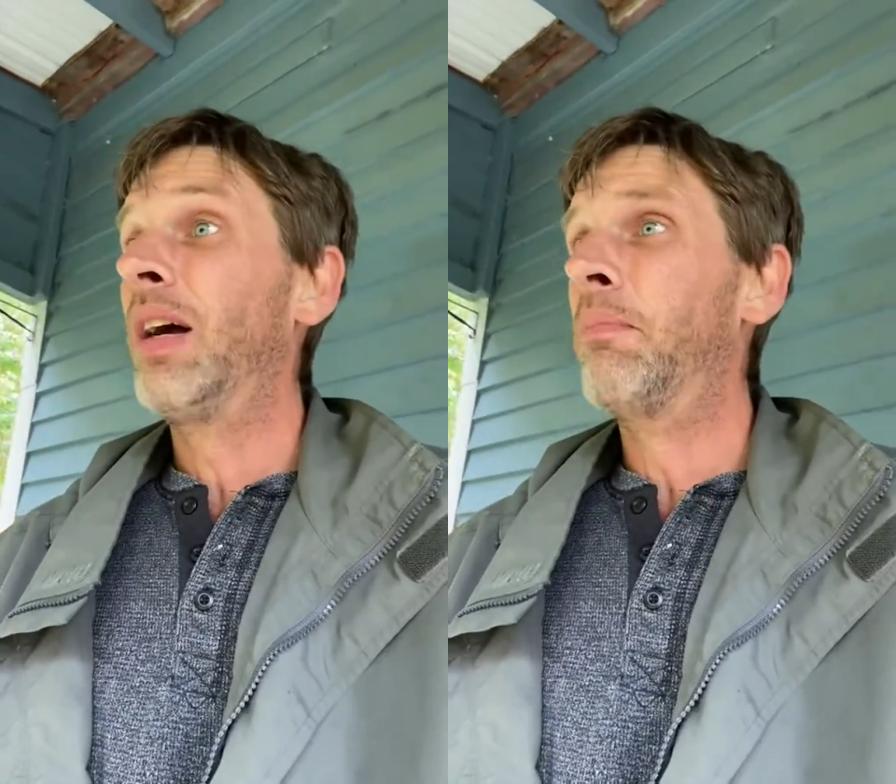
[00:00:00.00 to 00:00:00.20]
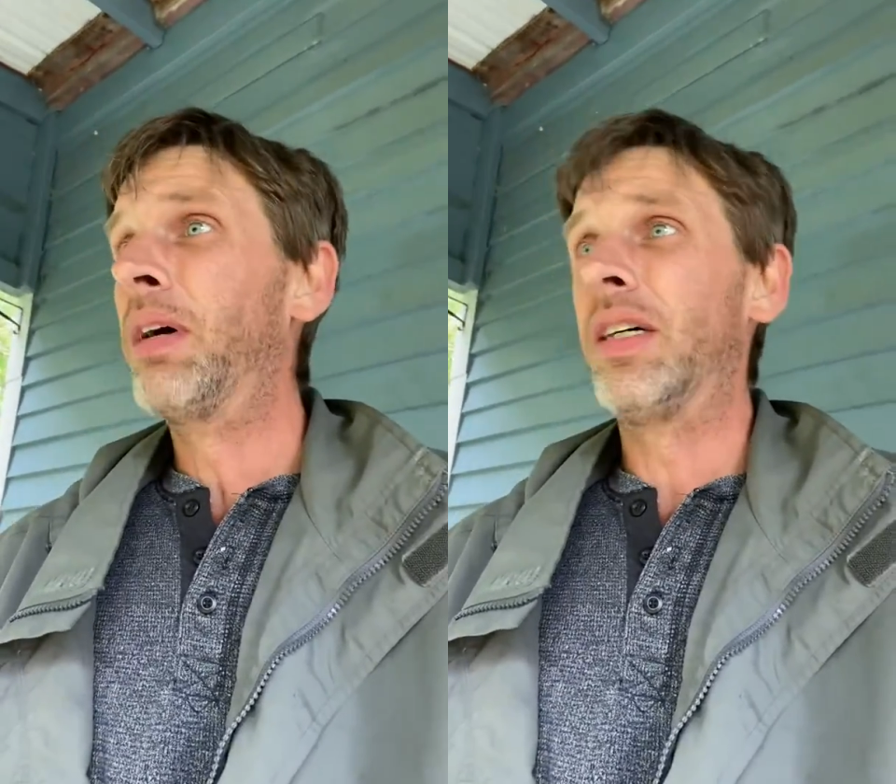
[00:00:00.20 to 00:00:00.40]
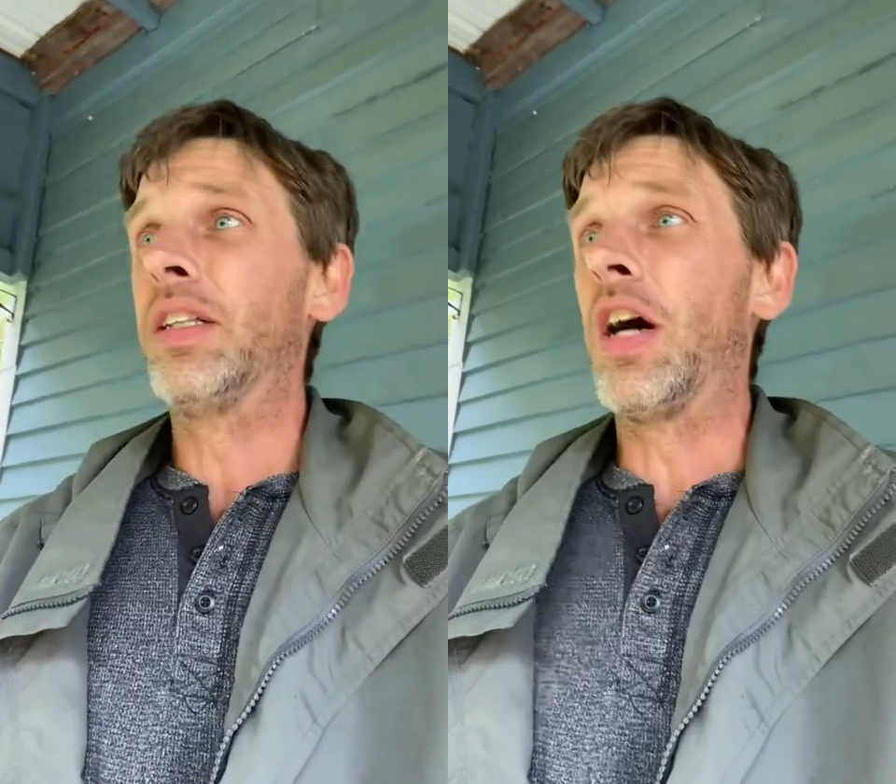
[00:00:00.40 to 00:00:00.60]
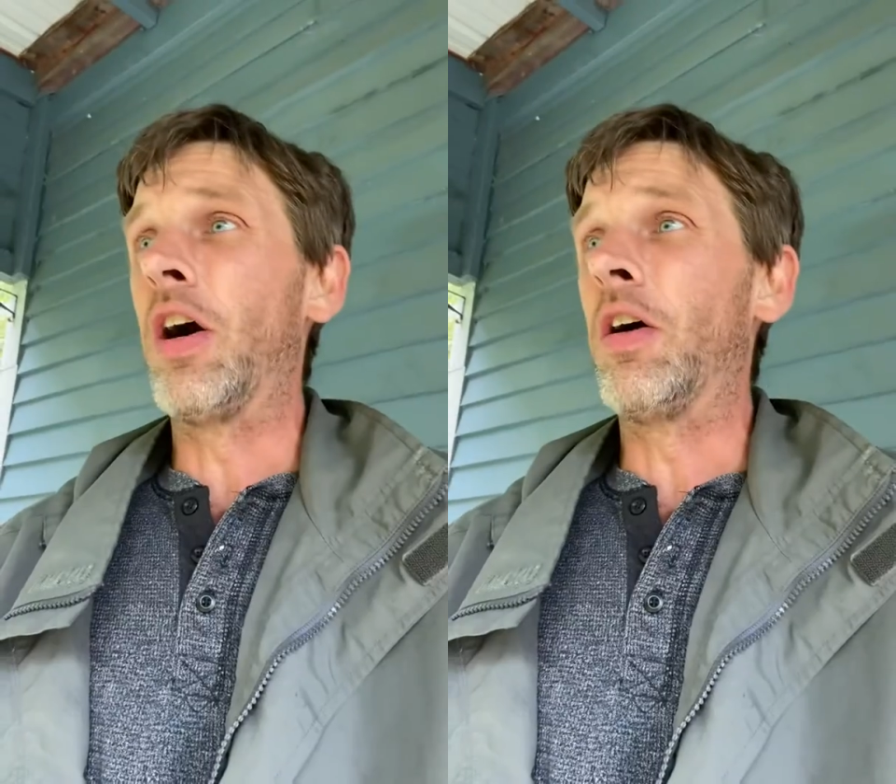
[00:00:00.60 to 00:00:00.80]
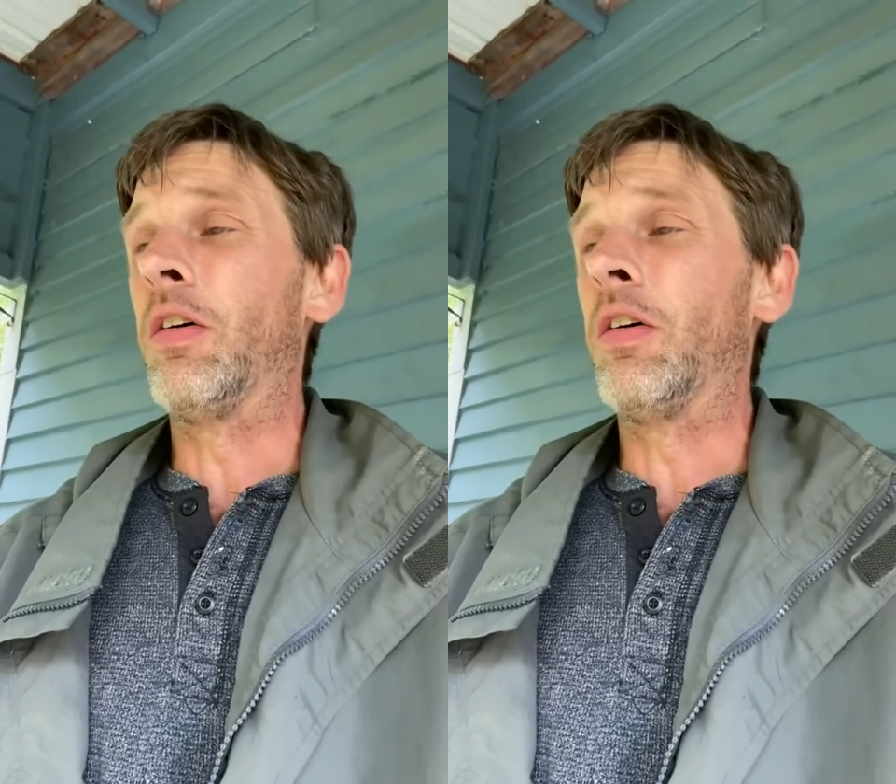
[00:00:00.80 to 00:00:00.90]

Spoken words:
But no.